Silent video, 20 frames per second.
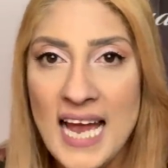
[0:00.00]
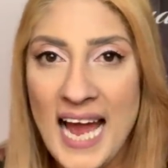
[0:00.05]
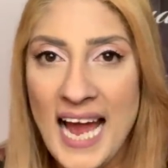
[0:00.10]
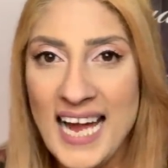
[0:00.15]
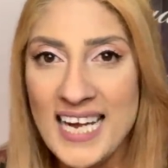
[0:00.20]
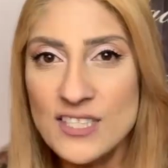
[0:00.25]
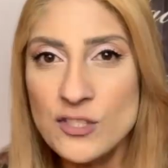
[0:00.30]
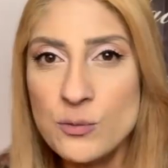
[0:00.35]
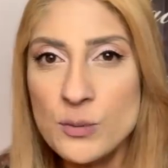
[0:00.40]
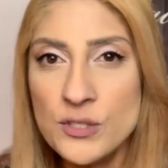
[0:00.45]

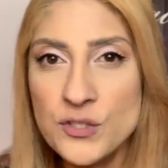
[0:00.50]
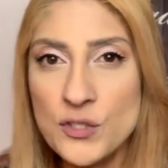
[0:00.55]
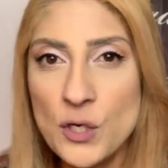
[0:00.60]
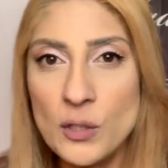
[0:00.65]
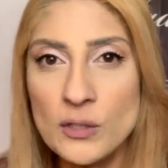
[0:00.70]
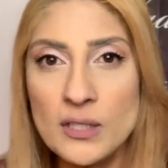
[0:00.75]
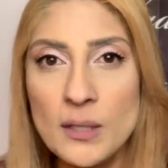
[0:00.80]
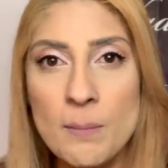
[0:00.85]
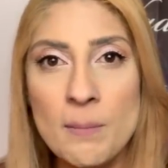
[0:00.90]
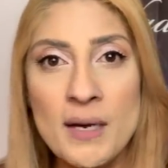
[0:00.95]
As we
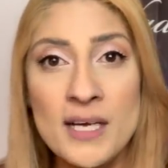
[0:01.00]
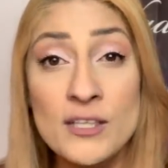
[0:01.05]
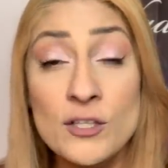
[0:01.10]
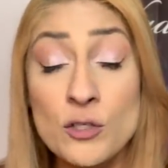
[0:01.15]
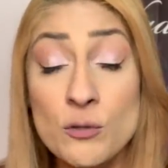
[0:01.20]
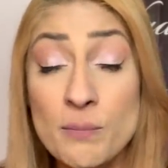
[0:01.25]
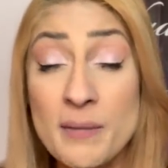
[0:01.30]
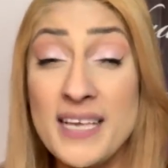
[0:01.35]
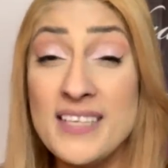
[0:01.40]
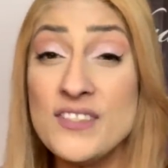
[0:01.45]
start the month,
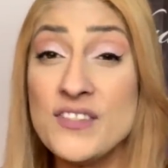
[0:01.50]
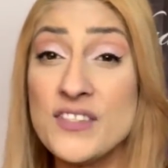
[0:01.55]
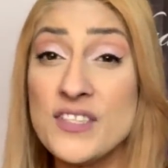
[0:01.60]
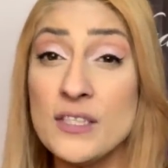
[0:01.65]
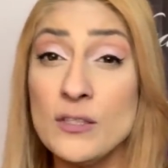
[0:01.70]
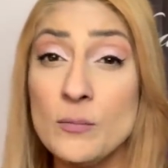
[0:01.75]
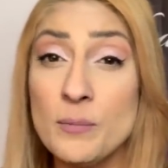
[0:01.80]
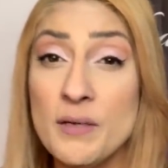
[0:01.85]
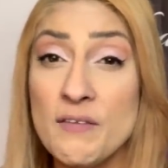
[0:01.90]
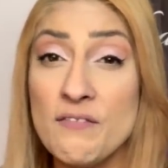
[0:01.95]
you may
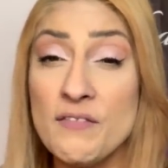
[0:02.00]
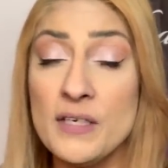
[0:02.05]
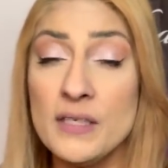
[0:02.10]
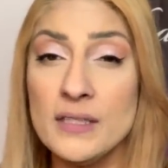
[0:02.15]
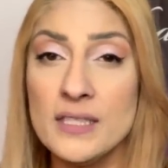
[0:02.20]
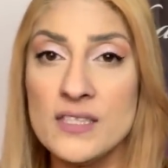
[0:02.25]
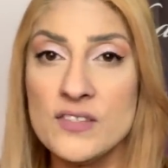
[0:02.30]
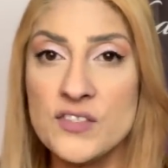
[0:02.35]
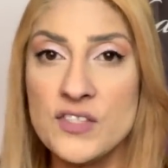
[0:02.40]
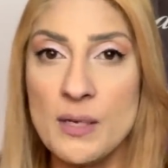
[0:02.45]
still be
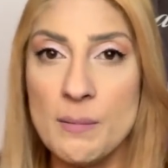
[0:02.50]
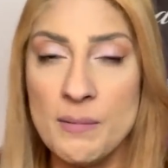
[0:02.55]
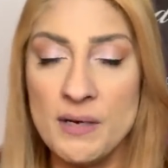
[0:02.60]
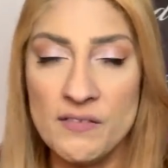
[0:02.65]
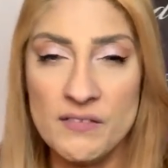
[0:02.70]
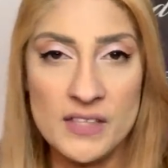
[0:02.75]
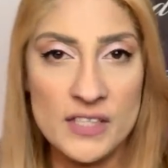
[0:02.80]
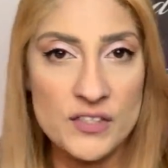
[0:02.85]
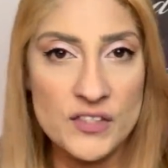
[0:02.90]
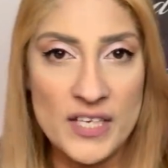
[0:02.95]
feeling some
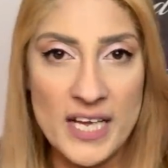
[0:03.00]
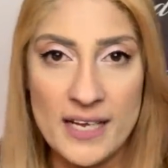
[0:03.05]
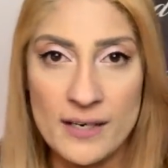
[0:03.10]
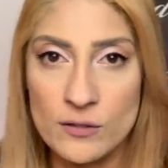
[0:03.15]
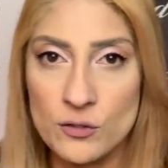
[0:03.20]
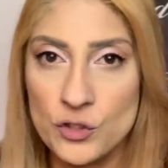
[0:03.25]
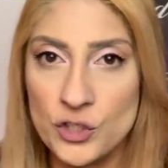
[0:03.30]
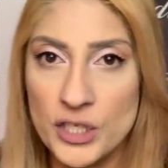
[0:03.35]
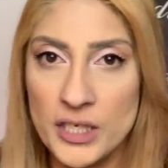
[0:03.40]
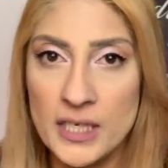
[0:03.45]
of this
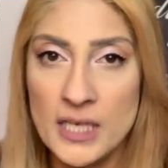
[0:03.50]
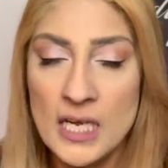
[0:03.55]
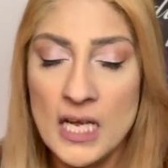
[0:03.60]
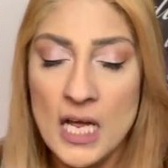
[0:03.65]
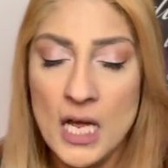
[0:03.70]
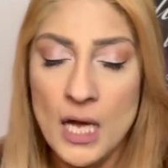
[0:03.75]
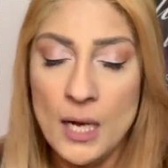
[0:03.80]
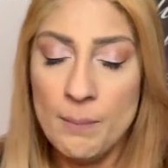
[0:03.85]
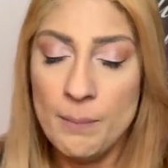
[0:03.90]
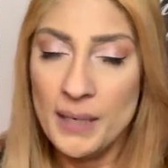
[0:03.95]
energy,
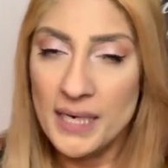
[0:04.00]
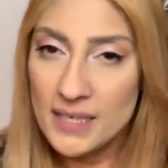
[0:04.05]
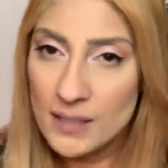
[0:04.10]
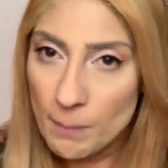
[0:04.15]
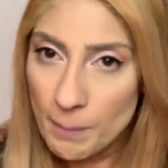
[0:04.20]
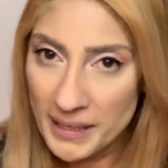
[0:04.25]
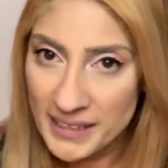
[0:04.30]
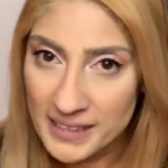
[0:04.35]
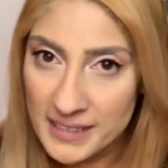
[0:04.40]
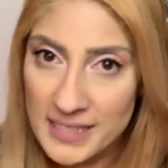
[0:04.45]

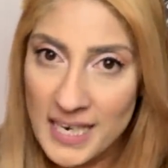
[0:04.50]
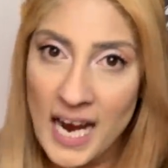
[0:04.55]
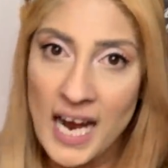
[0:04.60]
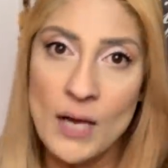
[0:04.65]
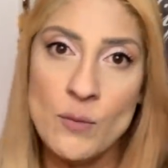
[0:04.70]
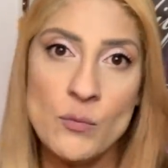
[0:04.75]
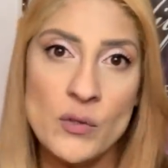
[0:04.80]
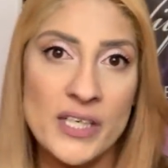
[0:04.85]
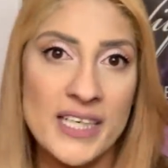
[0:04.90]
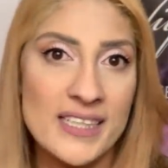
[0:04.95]
but by the
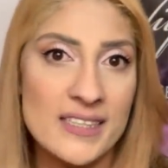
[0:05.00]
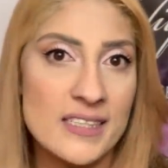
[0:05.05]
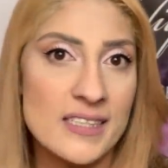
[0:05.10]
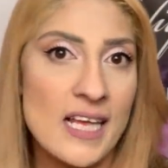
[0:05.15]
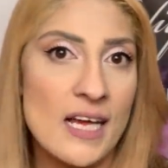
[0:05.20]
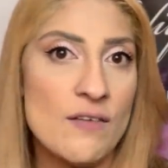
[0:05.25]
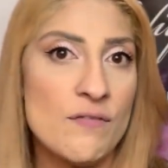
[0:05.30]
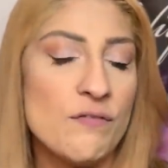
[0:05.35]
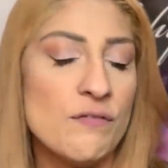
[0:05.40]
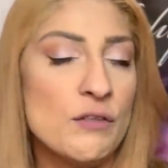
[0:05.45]
time we get to
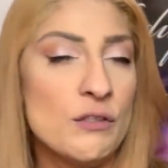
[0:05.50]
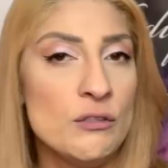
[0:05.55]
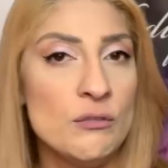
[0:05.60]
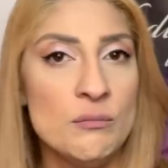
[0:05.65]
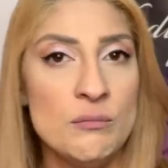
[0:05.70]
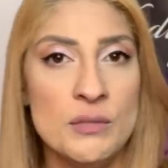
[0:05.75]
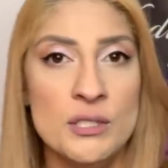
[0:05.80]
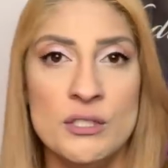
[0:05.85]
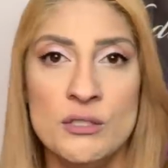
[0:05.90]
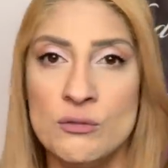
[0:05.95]
that full
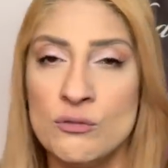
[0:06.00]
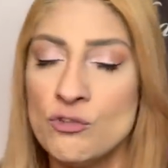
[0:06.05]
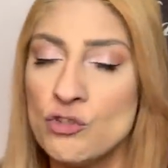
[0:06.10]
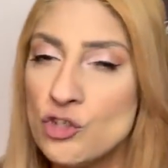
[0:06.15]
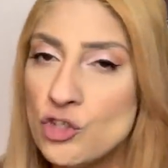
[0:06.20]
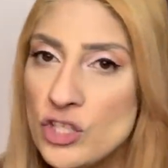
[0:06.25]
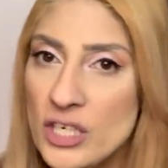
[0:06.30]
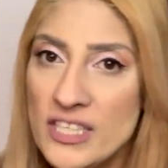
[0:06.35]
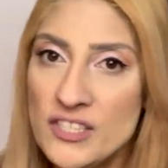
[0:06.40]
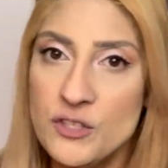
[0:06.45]
moon,
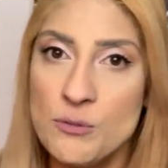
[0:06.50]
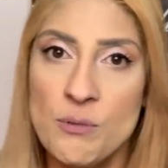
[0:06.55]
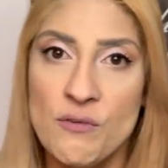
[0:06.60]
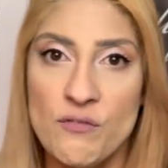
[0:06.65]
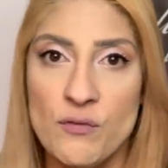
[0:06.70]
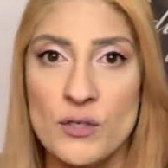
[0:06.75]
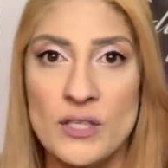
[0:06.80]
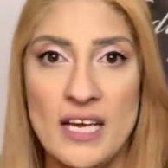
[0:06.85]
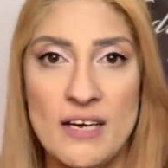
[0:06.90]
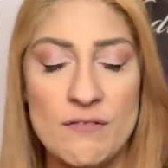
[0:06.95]
just
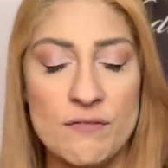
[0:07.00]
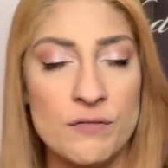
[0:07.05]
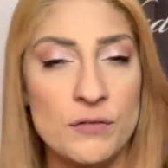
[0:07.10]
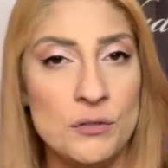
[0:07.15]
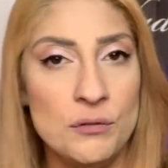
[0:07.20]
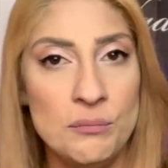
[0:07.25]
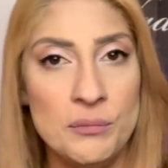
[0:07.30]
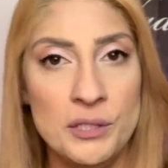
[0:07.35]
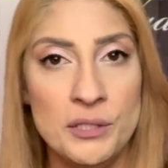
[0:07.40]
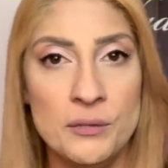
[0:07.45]
before that
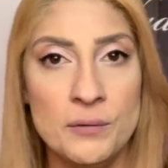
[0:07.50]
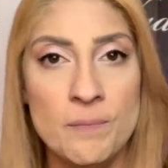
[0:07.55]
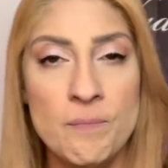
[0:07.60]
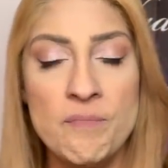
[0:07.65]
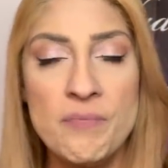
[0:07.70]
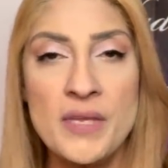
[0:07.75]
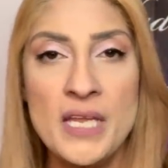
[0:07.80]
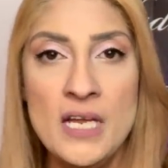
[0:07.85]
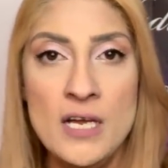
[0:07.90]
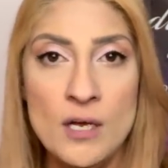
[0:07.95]
full moon,
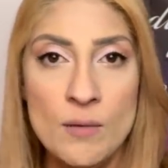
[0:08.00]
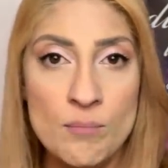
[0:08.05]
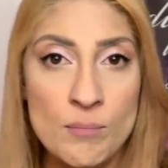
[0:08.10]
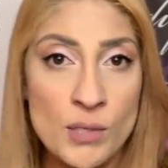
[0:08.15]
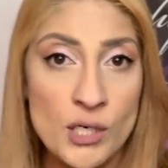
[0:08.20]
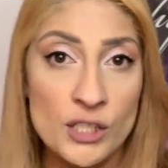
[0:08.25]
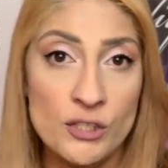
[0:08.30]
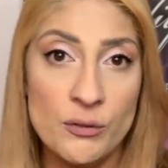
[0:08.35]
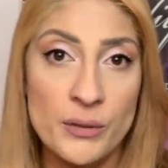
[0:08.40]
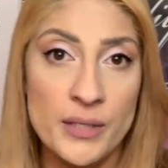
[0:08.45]

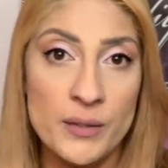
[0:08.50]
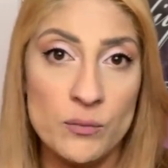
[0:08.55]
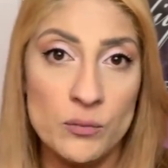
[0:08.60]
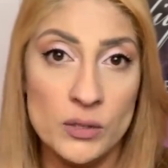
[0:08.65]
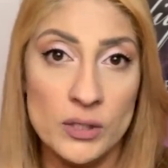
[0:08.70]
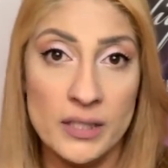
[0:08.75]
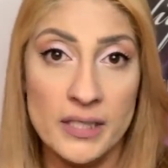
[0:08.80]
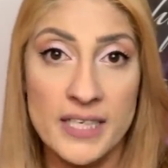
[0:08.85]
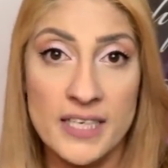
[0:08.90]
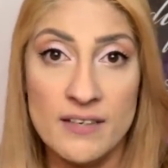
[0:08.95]
Mercury
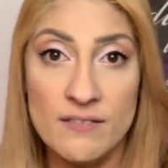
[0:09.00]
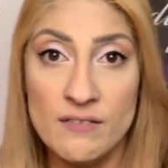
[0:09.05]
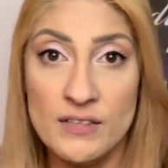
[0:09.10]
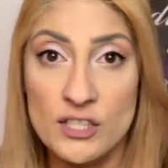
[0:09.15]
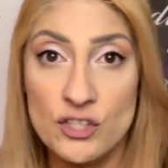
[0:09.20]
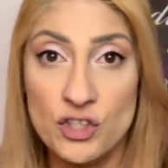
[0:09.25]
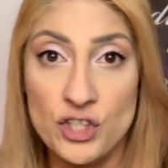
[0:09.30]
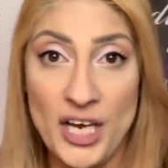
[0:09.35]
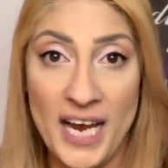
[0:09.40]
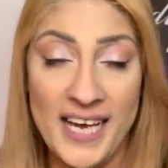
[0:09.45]
will
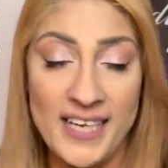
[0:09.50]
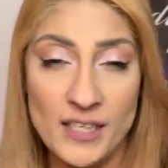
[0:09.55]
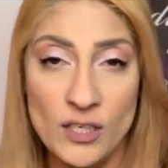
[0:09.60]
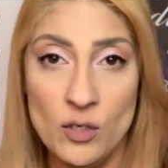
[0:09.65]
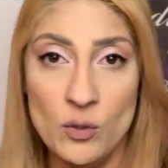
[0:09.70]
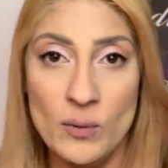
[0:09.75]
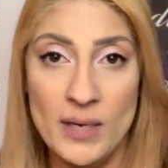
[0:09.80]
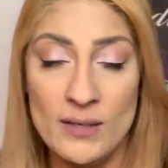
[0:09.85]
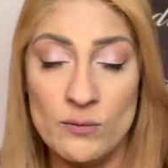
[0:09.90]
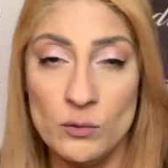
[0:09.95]
leave
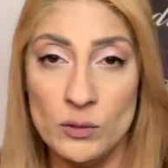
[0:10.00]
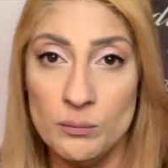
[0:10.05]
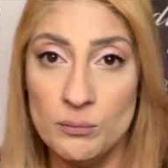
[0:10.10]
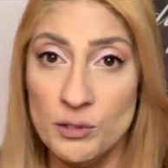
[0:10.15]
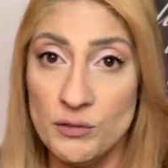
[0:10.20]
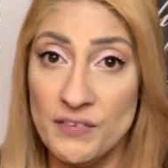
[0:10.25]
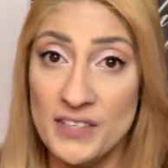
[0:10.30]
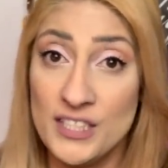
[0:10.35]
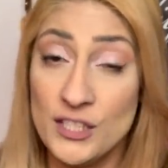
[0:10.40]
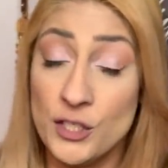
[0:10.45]
shadow and will
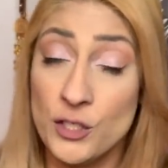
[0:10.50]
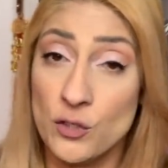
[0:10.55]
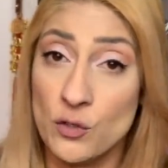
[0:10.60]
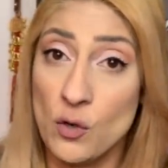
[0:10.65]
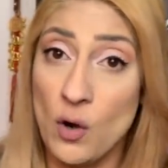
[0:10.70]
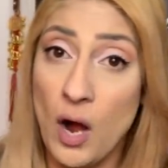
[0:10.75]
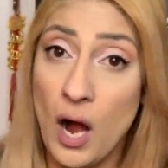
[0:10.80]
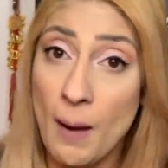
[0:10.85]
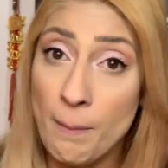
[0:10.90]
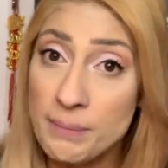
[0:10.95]
move into
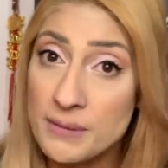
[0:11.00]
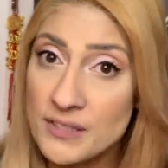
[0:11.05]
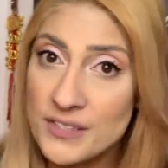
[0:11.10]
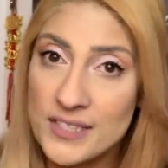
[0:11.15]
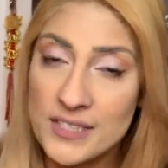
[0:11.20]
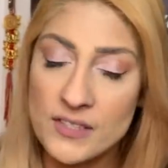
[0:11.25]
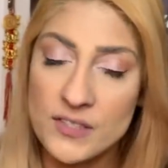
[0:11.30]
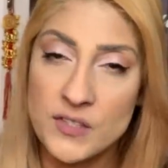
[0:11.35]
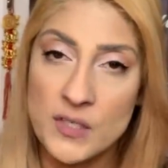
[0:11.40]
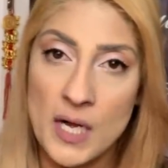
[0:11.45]
your
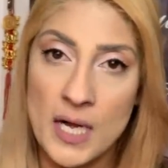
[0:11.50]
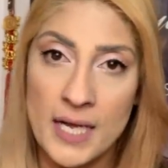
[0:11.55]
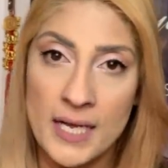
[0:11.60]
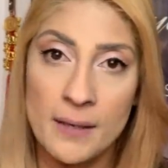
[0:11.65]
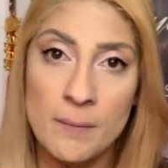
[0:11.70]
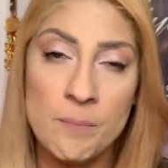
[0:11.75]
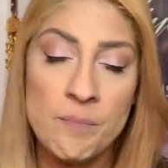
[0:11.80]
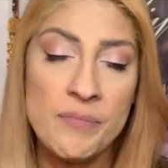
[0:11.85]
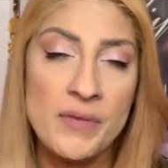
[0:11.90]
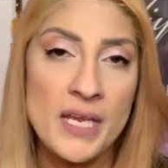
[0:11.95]
opposite
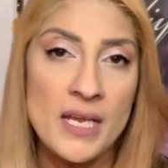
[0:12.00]
sign.